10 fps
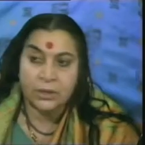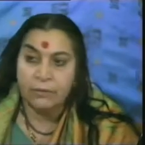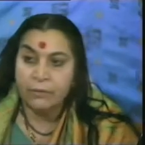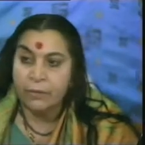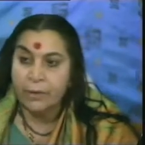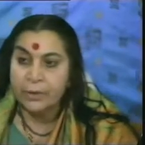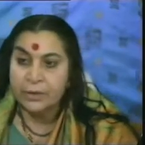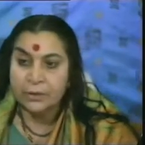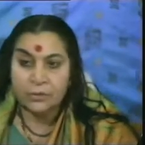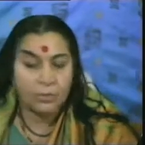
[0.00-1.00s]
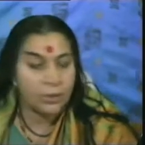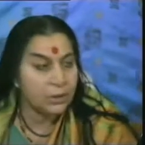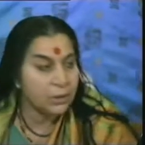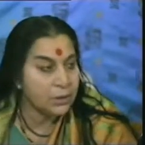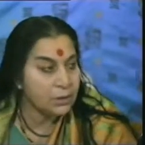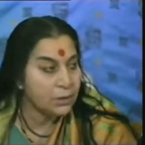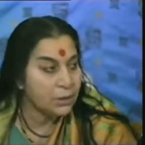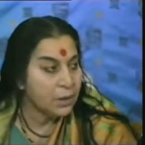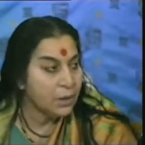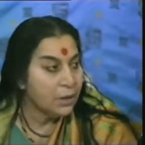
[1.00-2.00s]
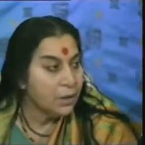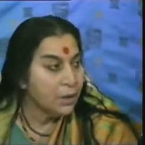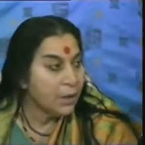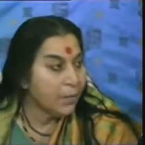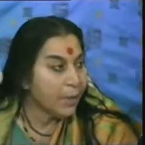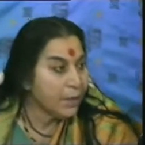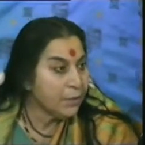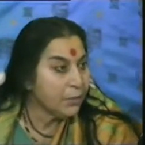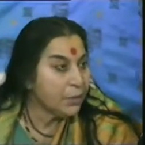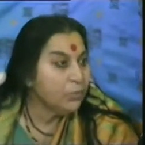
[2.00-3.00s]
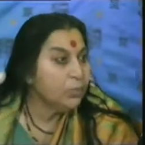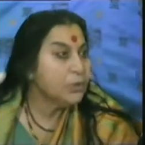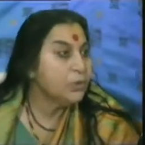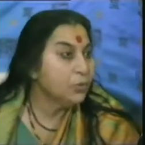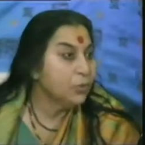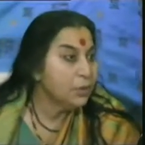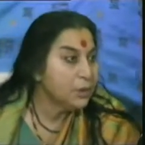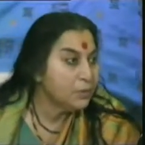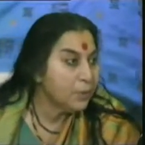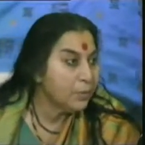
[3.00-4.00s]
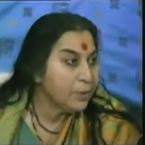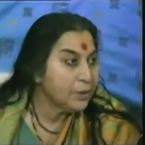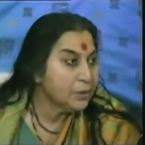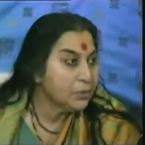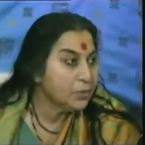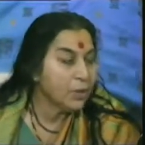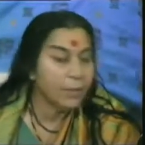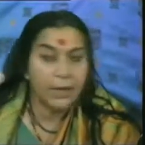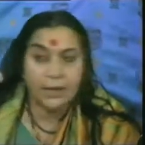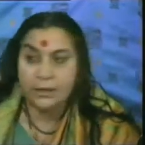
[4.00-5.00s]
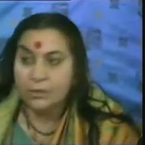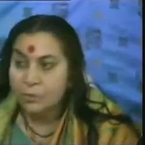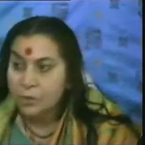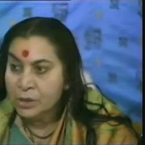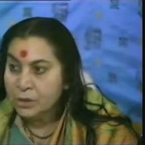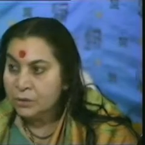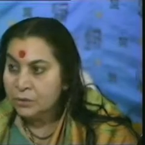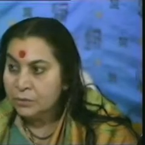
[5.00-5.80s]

is giving vibrations to others? Am I the one who has stored these vibrations or am I getting ruined?